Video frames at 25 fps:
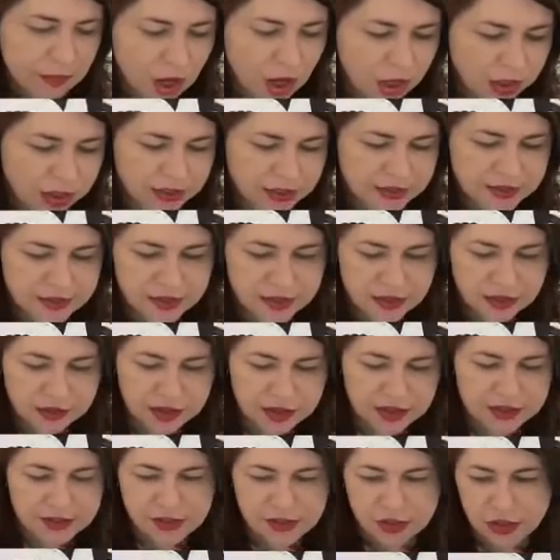Mine is the
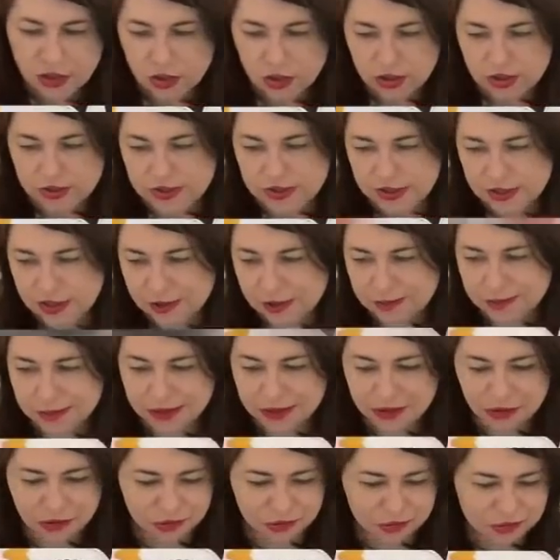Lisa Curcio
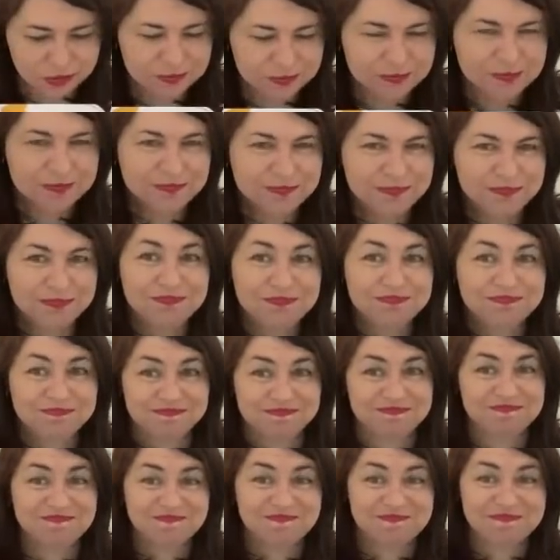bundle.
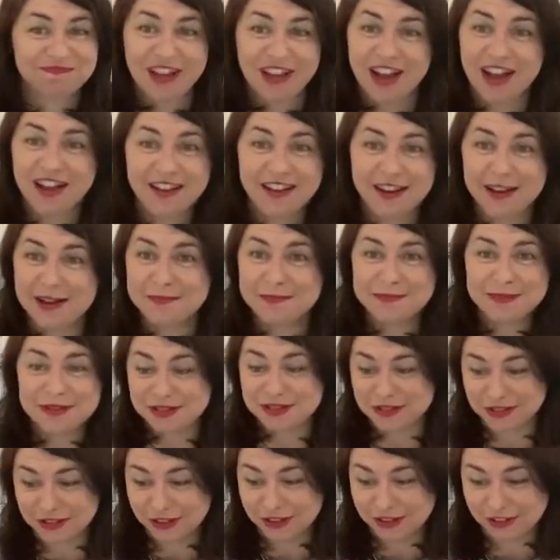I
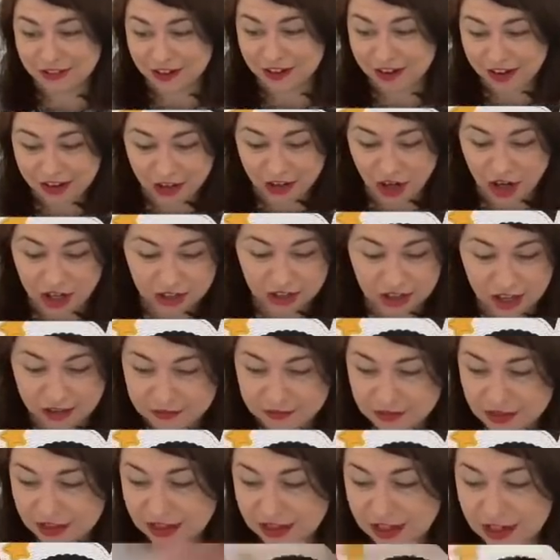absolutely love and I
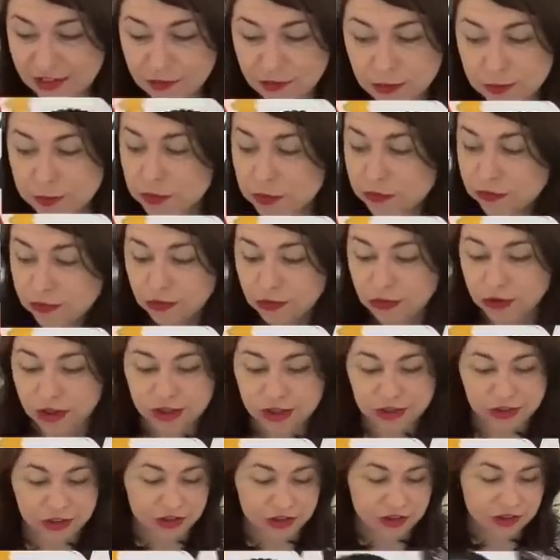loved it even before
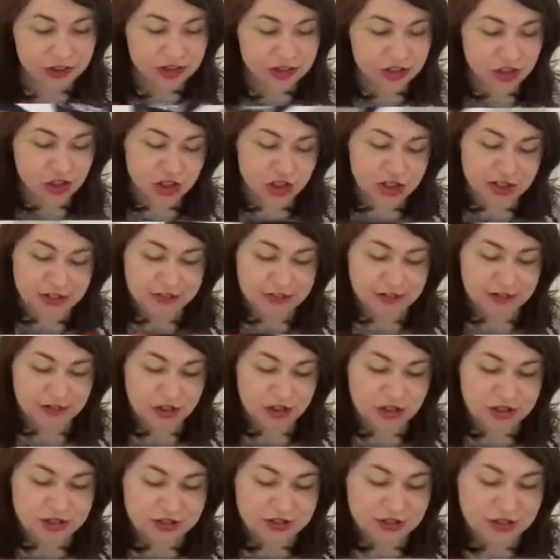I knew that she
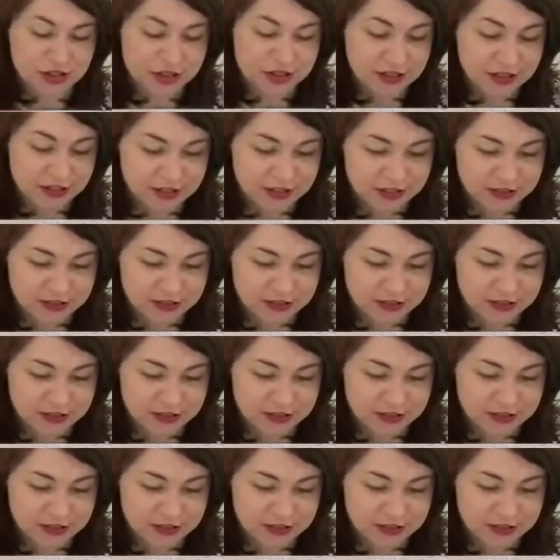designed